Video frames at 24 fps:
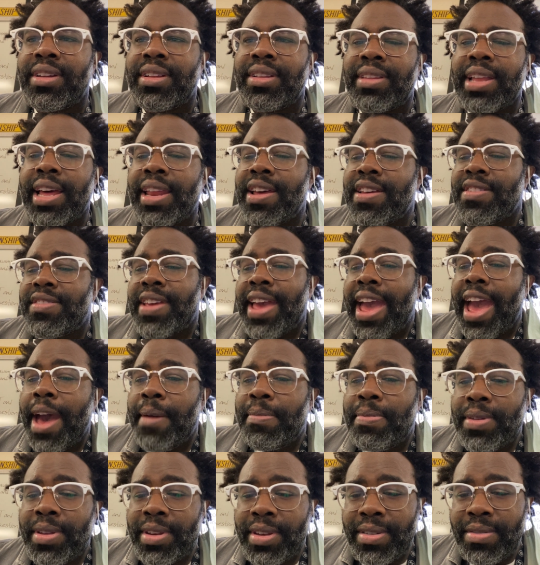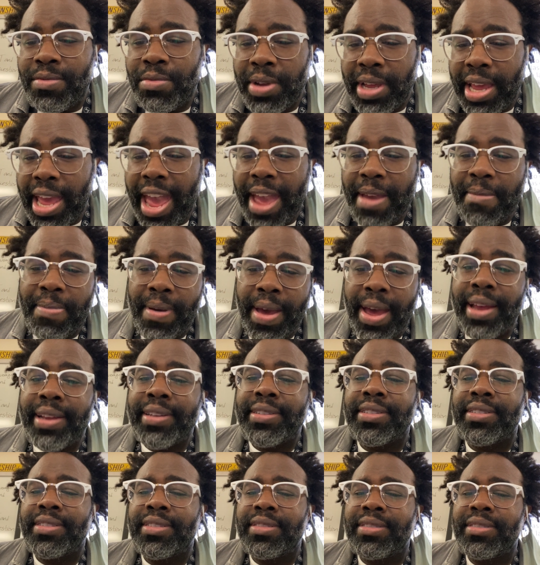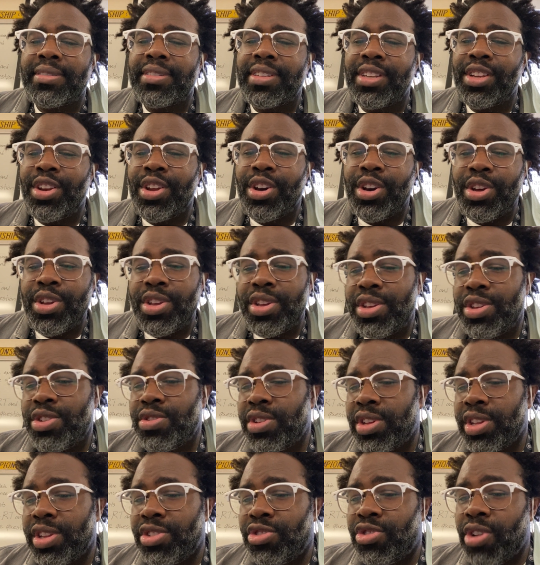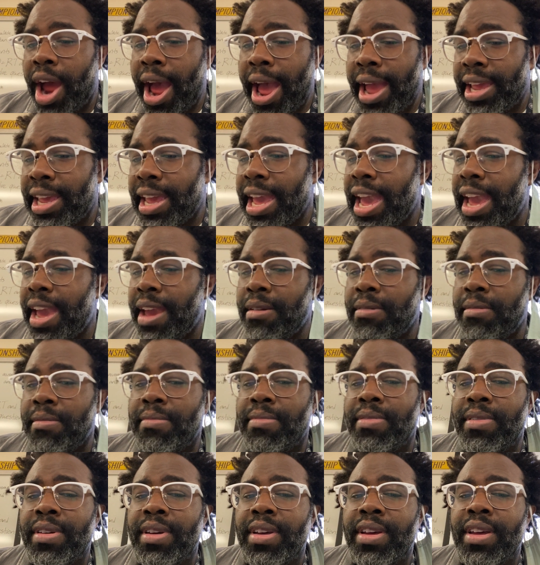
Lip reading: That doesn't happen with Game Pass. You can try a game.